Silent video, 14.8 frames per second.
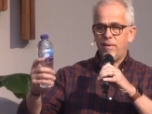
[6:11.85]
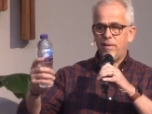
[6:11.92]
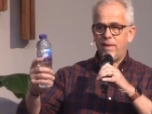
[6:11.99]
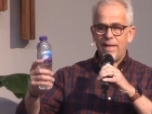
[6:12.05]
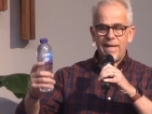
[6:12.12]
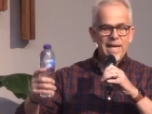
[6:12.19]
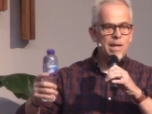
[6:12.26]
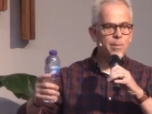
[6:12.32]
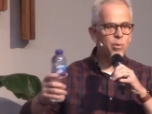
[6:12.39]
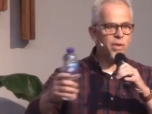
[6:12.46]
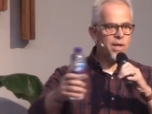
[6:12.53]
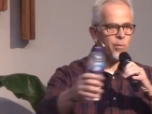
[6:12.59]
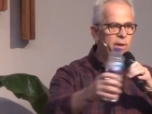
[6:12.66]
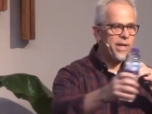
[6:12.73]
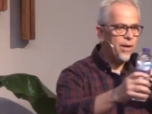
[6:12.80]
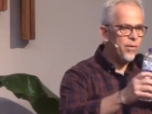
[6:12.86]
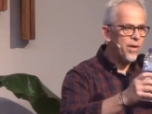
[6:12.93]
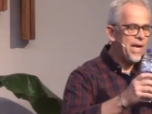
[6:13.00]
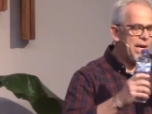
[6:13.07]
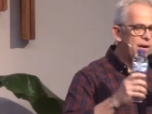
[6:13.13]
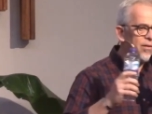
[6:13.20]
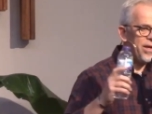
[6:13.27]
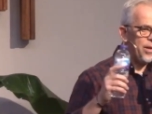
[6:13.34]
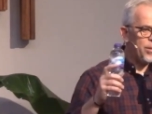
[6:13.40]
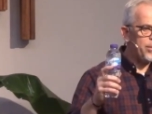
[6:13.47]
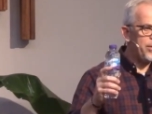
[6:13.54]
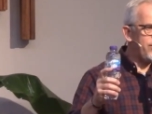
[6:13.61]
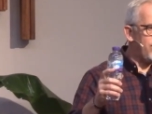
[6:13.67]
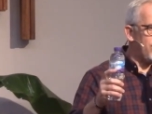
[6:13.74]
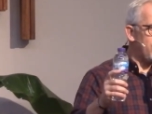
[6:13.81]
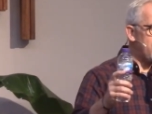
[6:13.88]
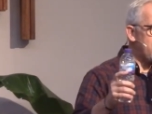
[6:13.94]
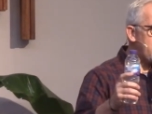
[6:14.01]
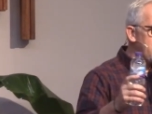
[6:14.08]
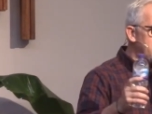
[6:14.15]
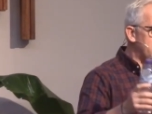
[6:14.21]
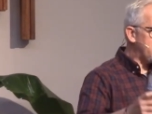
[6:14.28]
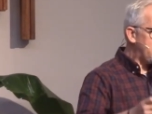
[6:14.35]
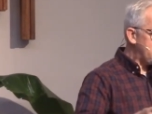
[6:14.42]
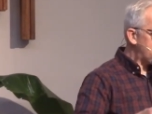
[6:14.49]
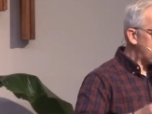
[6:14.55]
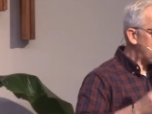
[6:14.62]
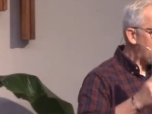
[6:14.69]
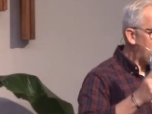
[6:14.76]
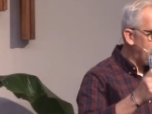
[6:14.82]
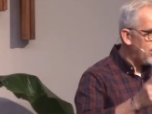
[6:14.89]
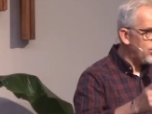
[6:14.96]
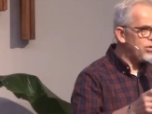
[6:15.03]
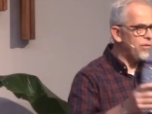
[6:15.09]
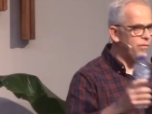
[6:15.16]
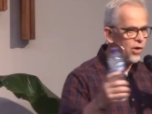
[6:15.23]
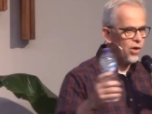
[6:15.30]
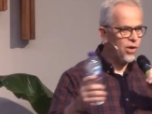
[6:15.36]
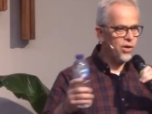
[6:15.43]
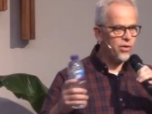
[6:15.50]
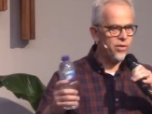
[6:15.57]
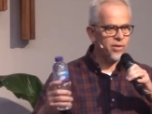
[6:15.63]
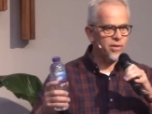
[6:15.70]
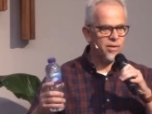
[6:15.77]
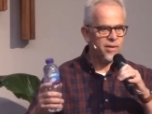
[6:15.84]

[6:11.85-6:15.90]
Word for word: the label that we now carry when we follow Jesus is child of God.